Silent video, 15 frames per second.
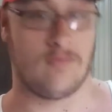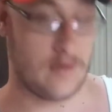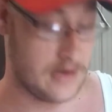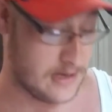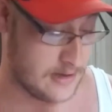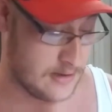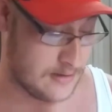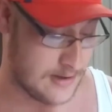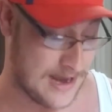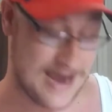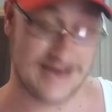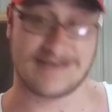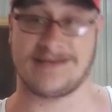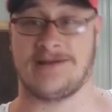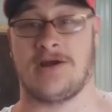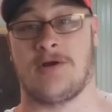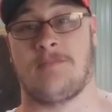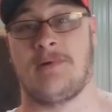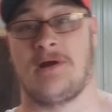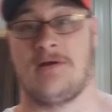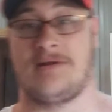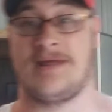a win. Actually, they're a
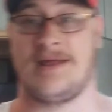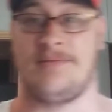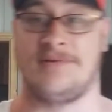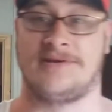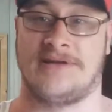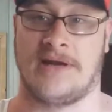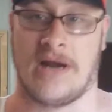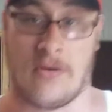better team this year than